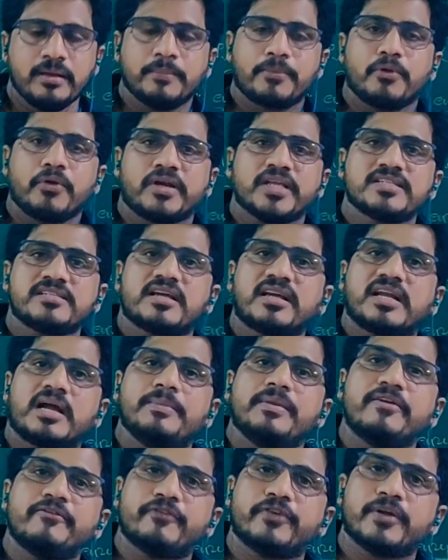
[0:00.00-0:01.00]
Proteins are
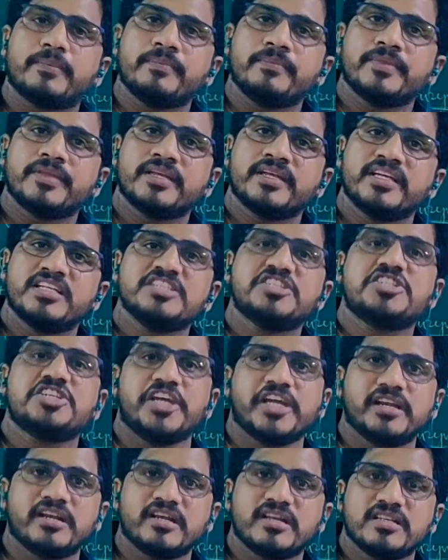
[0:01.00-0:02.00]
coming from
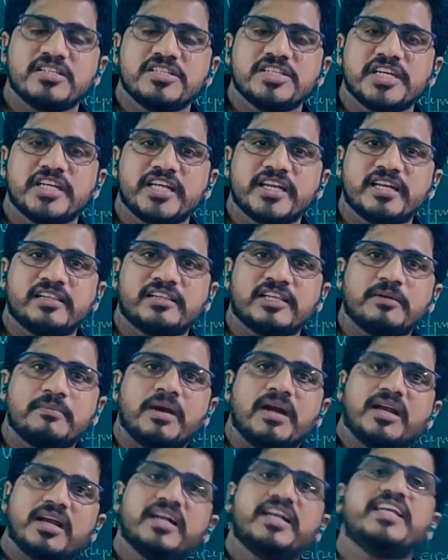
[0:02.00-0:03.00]
gene. Gene is nothing
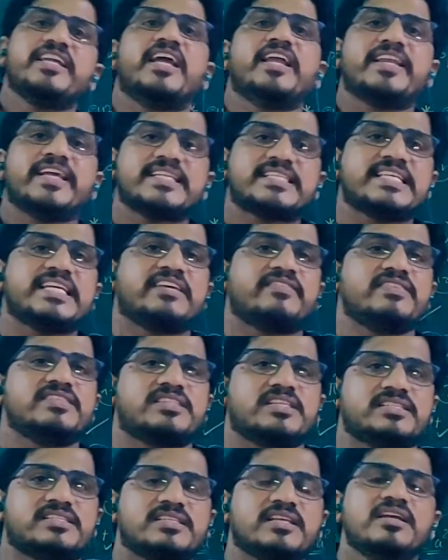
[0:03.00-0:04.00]
but DNA
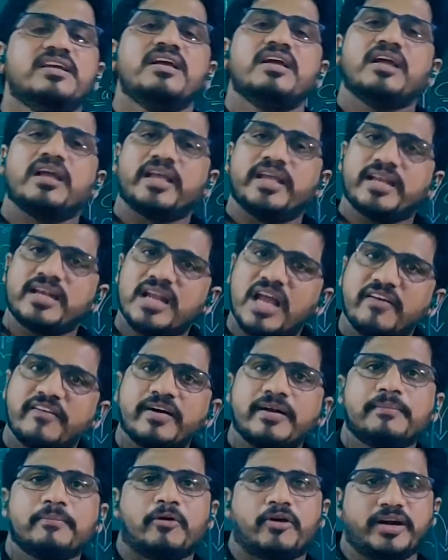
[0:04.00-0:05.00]
sequences. In
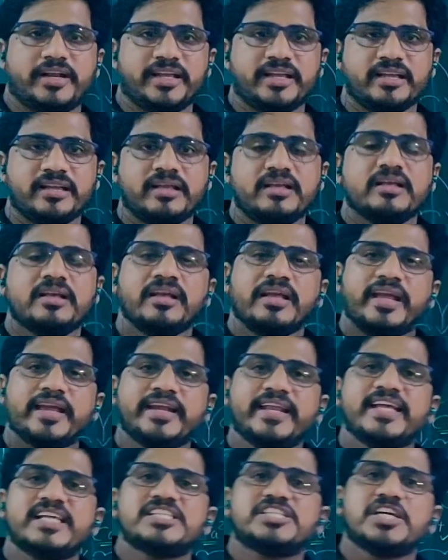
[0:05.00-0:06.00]
our body,
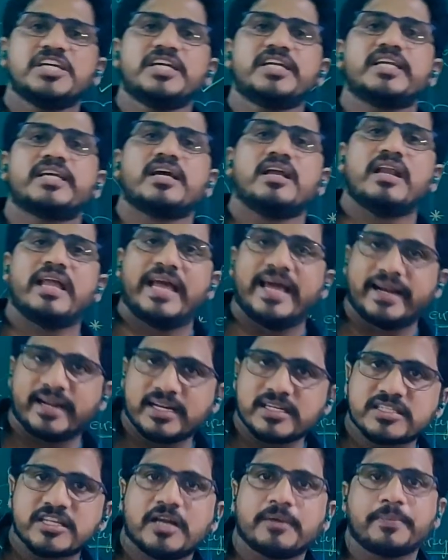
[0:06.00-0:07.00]
any genetical
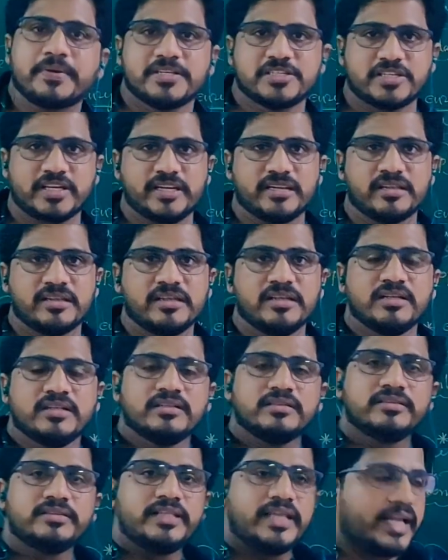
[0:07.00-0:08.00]
errors are present
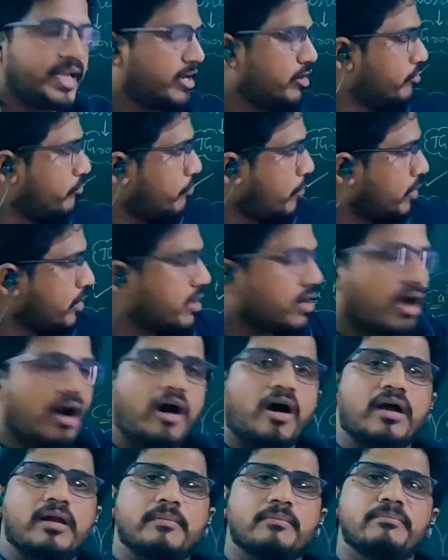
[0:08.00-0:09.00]
and one
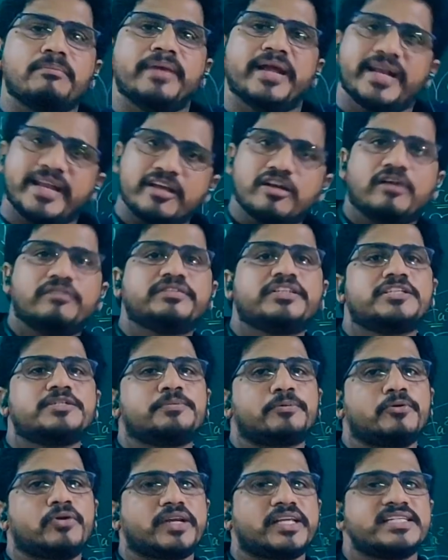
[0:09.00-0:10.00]
or many of
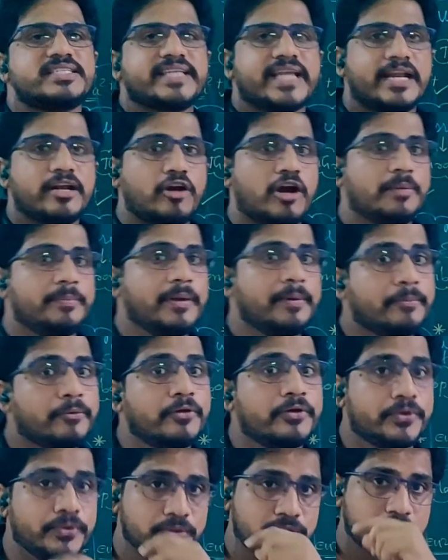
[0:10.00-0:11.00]
these proteins cannot be
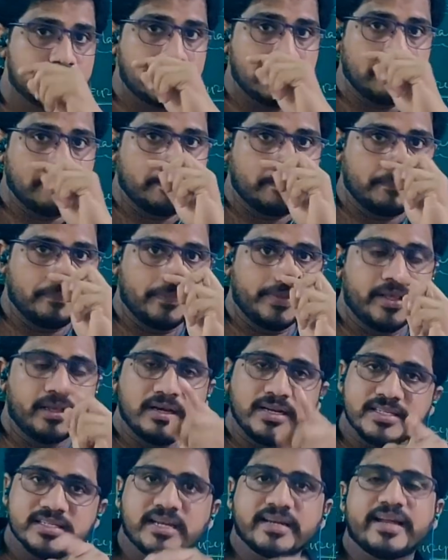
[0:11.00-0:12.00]
produced.
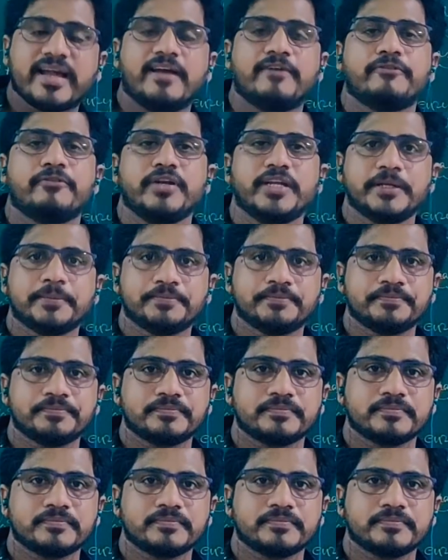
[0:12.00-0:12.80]
Listen carefully.